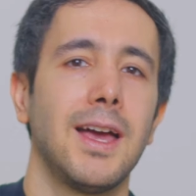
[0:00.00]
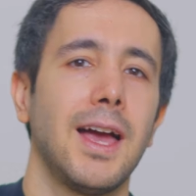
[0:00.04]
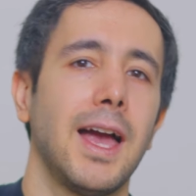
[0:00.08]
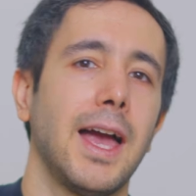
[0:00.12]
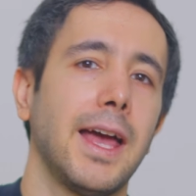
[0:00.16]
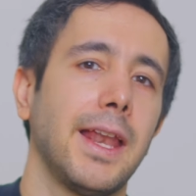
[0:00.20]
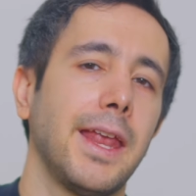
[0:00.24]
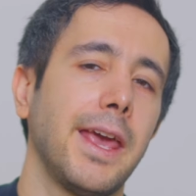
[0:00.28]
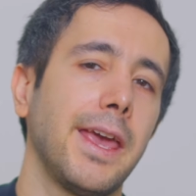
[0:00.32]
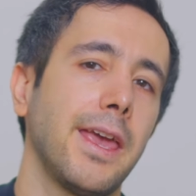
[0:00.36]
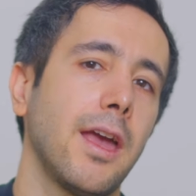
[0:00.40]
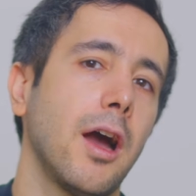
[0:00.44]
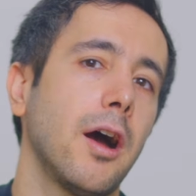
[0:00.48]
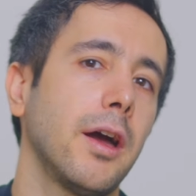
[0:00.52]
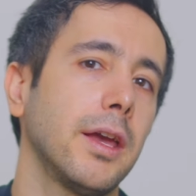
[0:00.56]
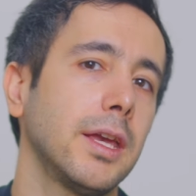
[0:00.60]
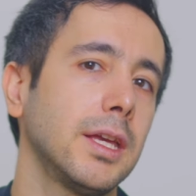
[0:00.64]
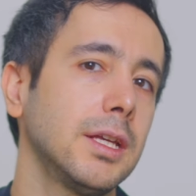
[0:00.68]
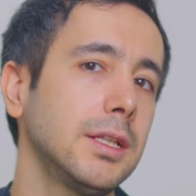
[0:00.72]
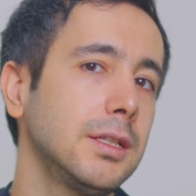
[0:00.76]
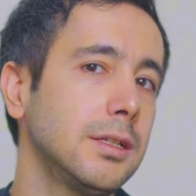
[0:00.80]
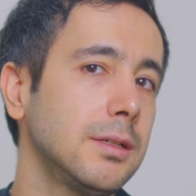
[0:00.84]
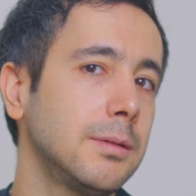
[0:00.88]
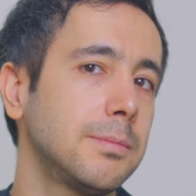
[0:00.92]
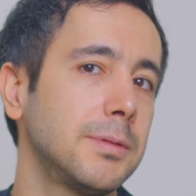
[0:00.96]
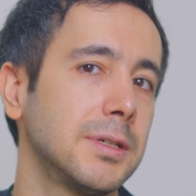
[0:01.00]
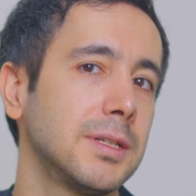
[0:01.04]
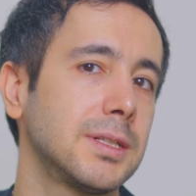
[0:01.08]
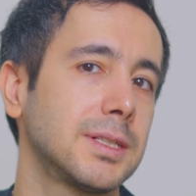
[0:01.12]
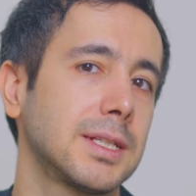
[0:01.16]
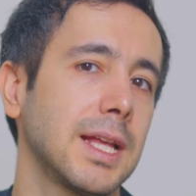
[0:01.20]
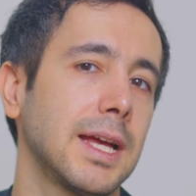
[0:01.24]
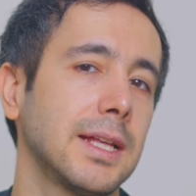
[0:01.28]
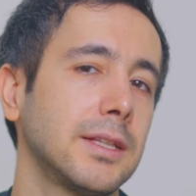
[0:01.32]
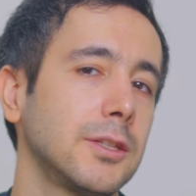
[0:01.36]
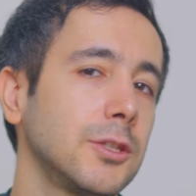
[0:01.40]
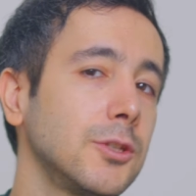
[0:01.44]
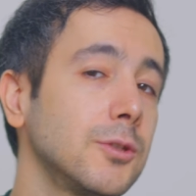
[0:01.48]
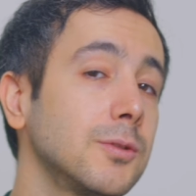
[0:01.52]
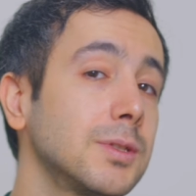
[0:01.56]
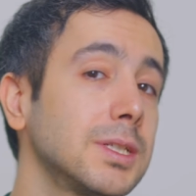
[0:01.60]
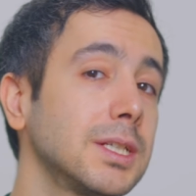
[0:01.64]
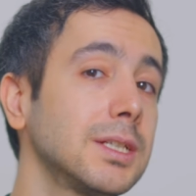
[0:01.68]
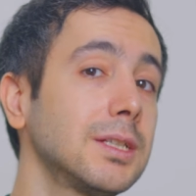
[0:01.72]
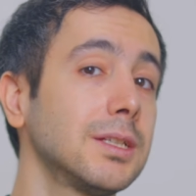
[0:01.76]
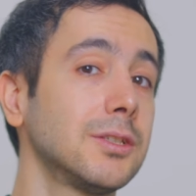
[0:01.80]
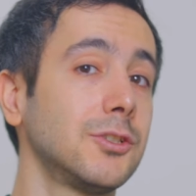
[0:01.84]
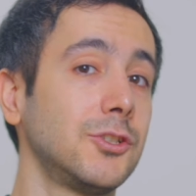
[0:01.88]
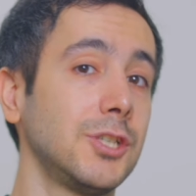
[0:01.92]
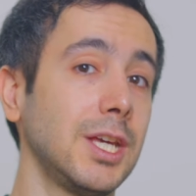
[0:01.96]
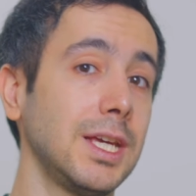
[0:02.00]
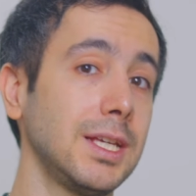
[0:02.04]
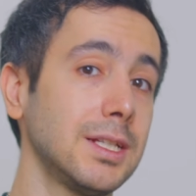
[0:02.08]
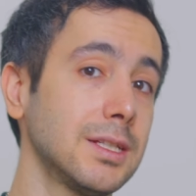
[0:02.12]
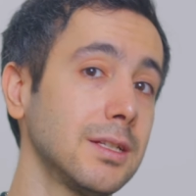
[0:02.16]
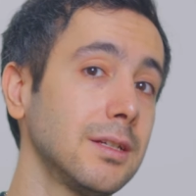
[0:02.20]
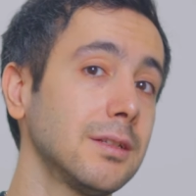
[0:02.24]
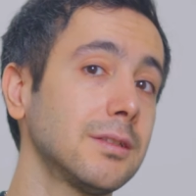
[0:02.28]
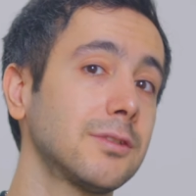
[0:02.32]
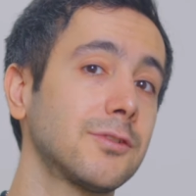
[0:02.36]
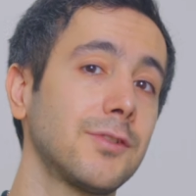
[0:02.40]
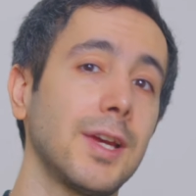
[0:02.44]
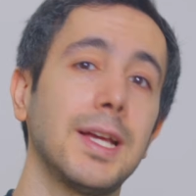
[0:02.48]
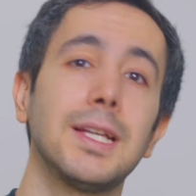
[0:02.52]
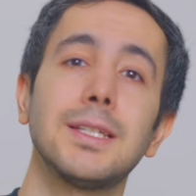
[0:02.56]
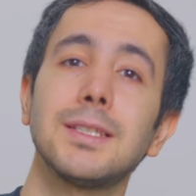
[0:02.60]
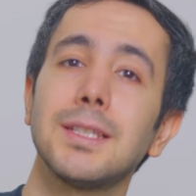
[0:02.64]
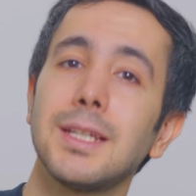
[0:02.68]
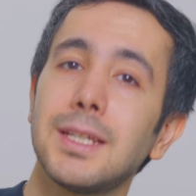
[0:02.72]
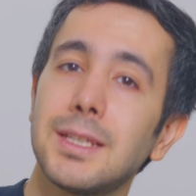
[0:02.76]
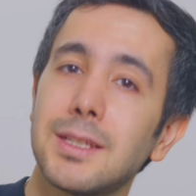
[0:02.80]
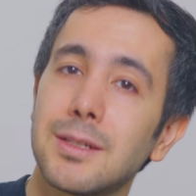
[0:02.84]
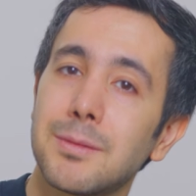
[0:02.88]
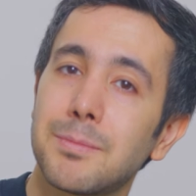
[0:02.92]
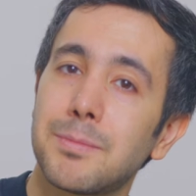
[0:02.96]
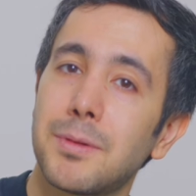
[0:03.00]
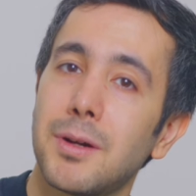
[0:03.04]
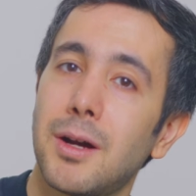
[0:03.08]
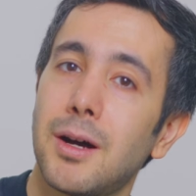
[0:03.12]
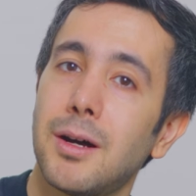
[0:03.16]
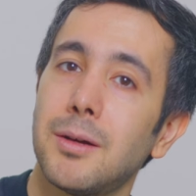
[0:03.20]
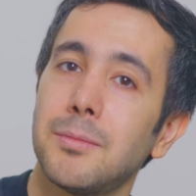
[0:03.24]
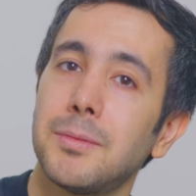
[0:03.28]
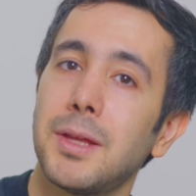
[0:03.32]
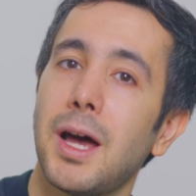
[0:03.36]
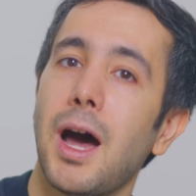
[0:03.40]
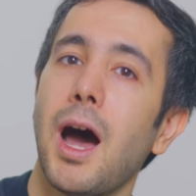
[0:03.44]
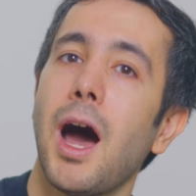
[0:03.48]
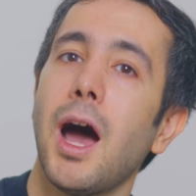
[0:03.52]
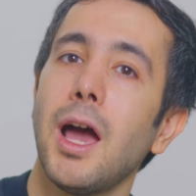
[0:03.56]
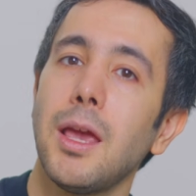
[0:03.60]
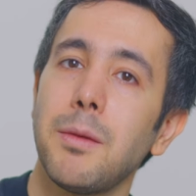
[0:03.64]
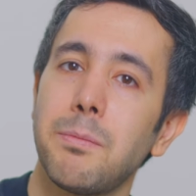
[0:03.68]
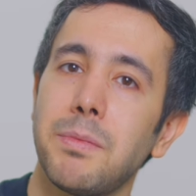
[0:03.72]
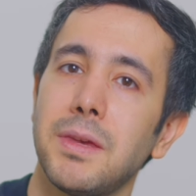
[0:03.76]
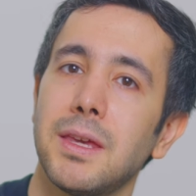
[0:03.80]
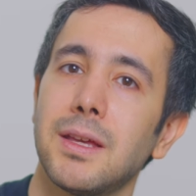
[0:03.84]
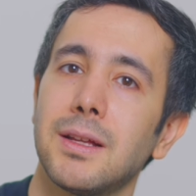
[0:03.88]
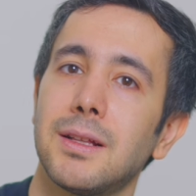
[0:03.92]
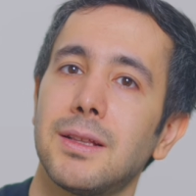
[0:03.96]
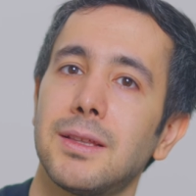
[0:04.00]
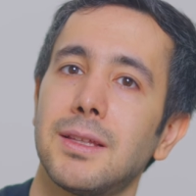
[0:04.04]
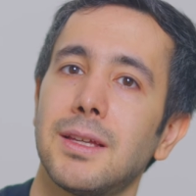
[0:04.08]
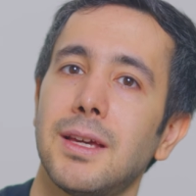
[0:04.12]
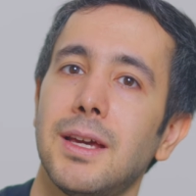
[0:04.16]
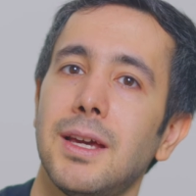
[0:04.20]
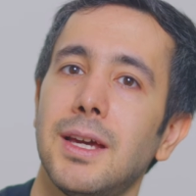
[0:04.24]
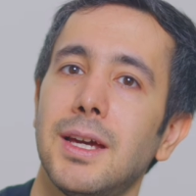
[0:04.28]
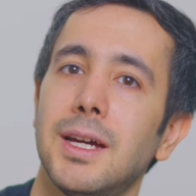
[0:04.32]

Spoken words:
And AI interprets that using the JSON translator prompt I built.